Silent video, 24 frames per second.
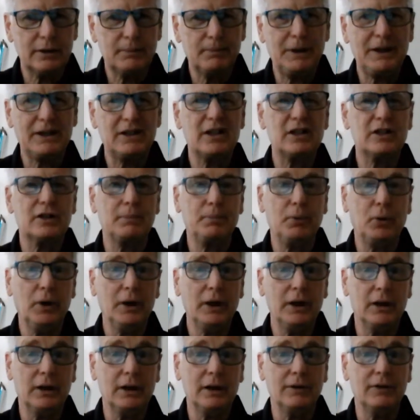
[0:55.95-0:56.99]
a bit
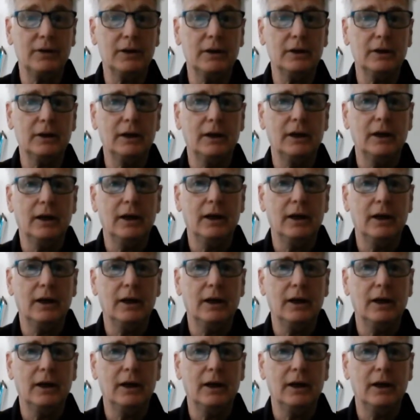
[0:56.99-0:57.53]
disappointed even